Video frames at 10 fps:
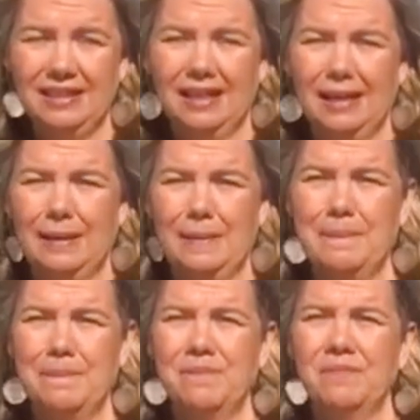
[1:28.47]

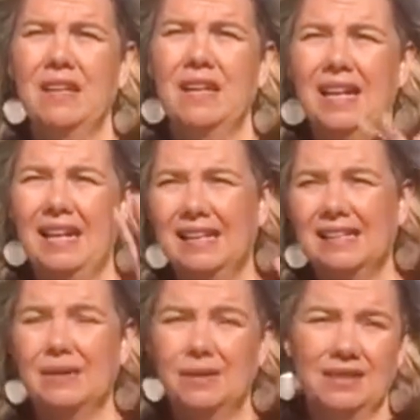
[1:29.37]
And
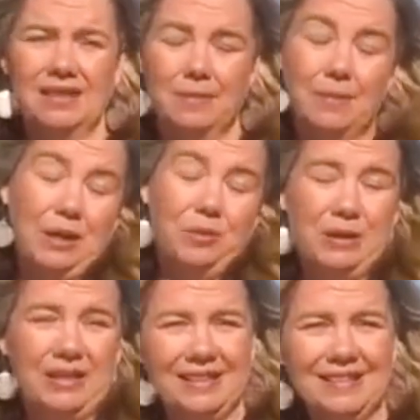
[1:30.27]
in my
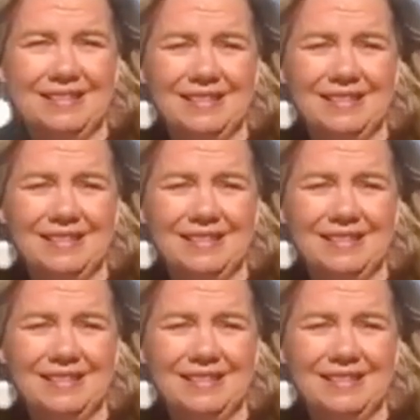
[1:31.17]
opinion,